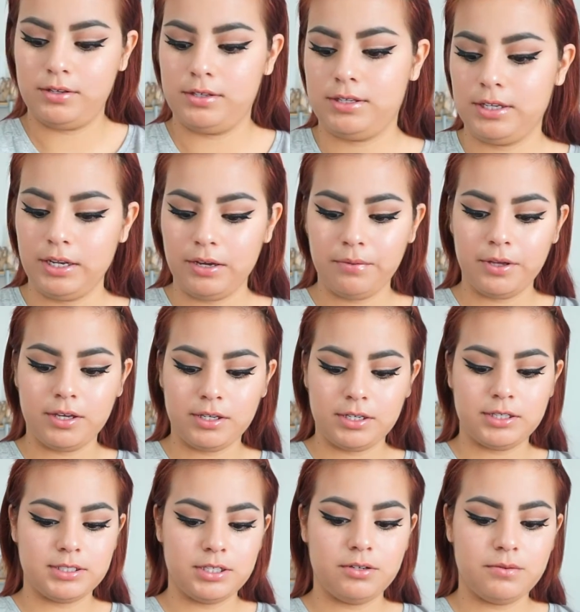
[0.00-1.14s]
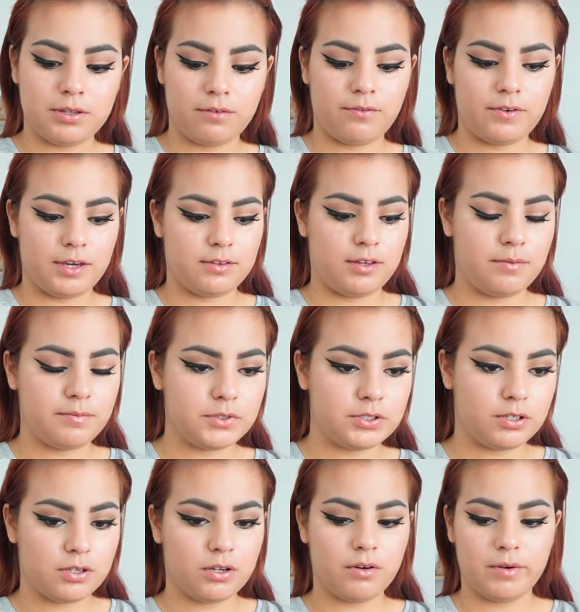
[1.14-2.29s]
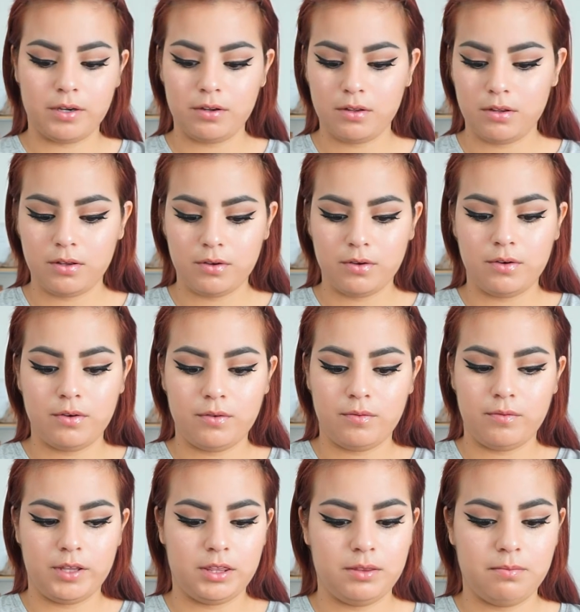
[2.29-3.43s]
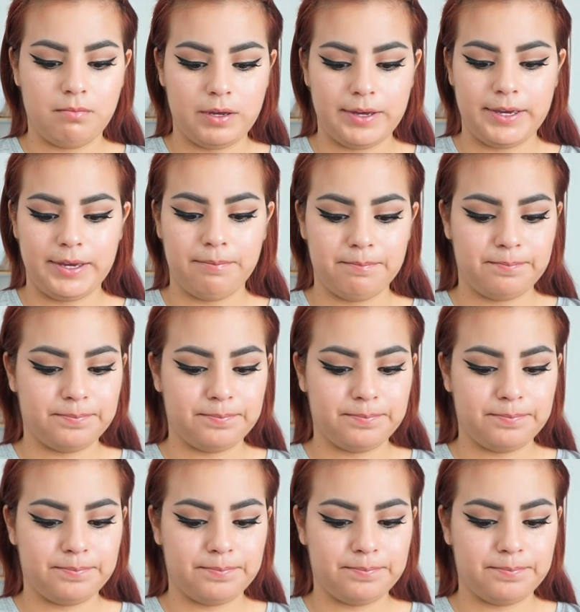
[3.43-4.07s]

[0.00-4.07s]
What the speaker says: So now we can continue with the face. Now I'm just going to go in with my